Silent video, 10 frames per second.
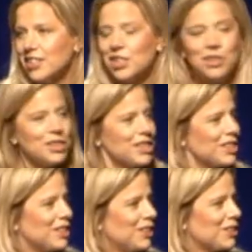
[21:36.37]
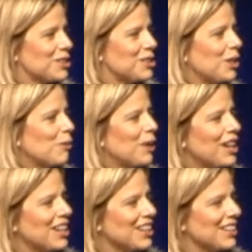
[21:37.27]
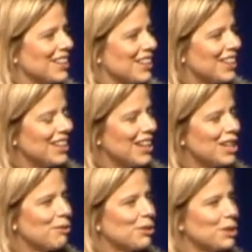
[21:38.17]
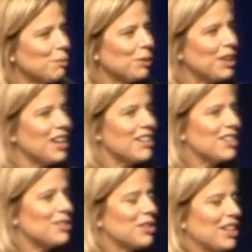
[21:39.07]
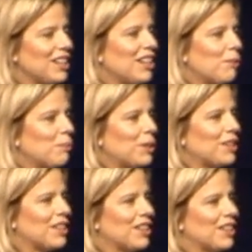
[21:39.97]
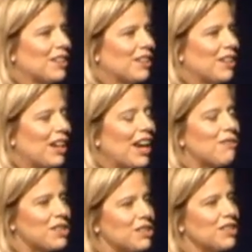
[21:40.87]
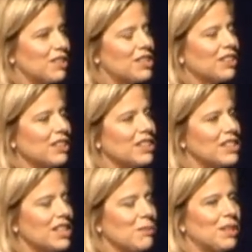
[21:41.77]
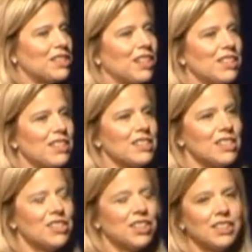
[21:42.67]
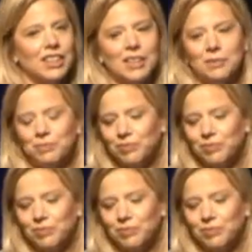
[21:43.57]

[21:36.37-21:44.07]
So there's no way in any role you play that you can't help but have to lead a team that's gonna think digitally.